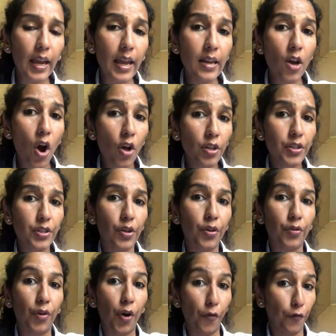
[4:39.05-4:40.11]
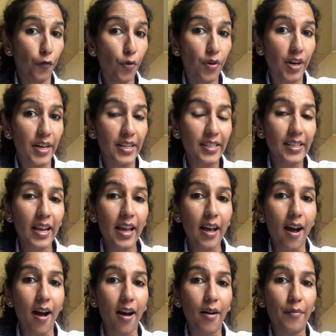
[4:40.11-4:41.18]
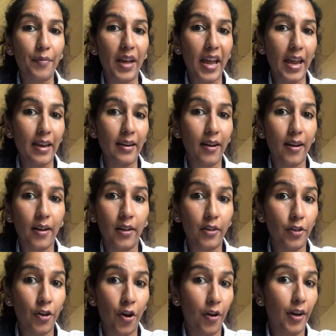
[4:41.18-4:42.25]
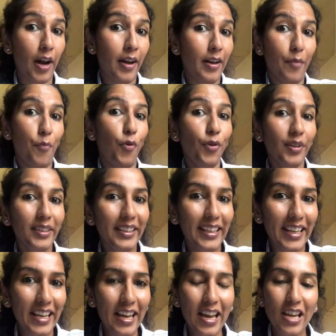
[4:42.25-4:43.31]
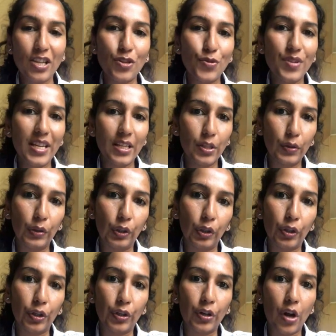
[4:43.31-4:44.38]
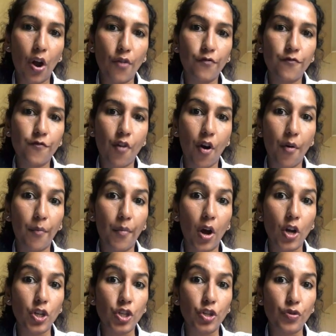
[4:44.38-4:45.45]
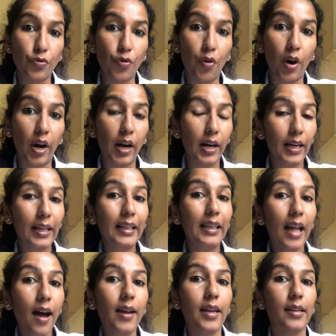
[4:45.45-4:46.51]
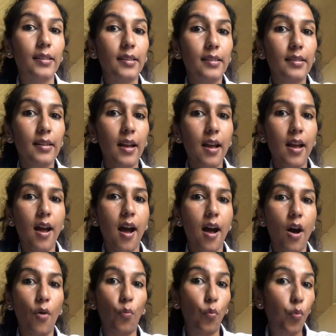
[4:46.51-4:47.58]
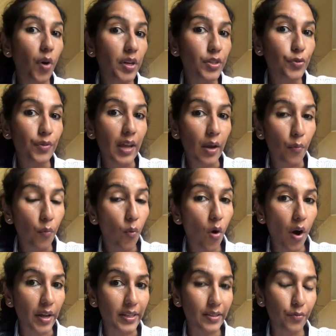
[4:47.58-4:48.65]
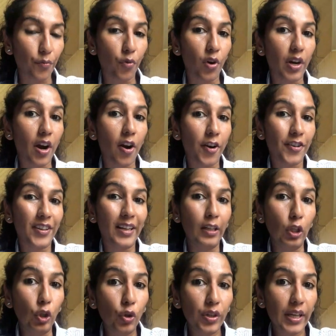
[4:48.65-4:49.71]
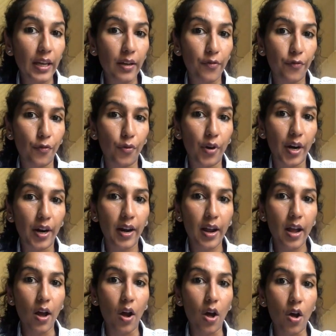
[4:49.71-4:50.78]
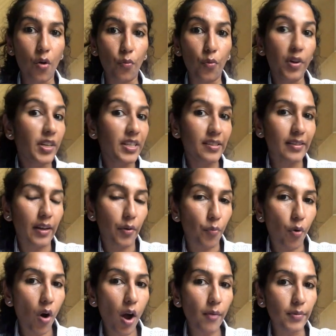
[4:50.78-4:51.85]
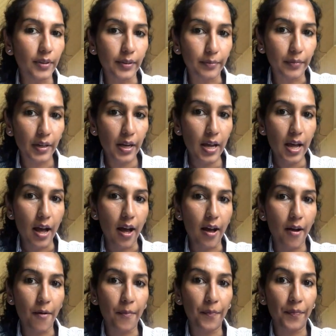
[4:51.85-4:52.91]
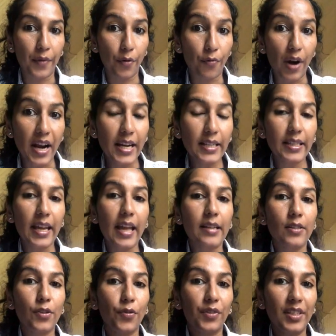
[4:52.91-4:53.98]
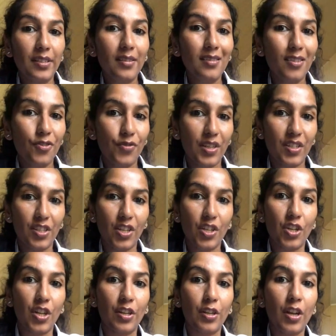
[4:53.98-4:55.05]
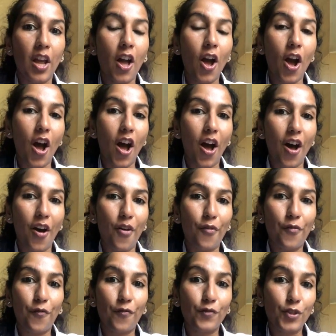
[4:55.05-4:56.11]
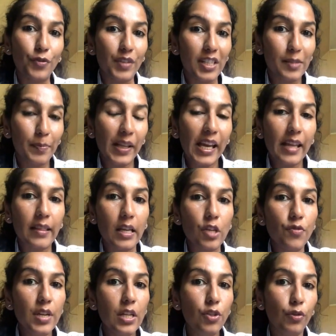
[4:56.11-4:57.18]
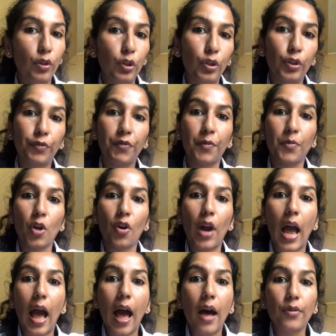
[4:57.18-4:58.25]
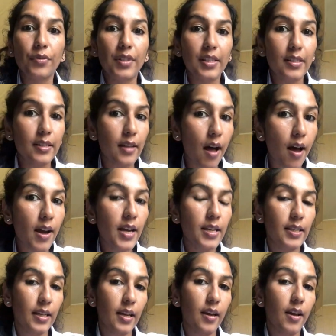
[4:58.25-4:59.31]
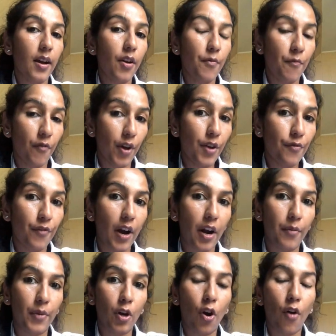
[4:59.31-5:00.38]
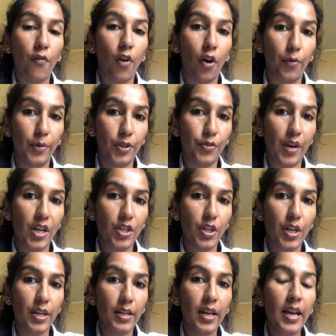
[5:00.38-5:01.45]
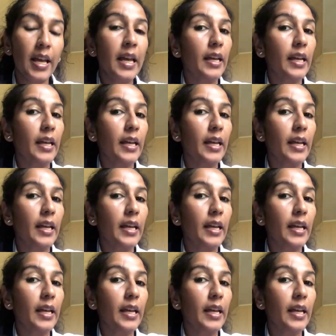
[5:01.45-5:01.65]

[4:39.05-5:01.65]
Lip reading: And also, of course, not unimportantly, you need to learn from your clients. What do they want? What are they looking for? What is their problem? Right? And so this is a transition to explain that you need to learn from your outside environment of arbitration.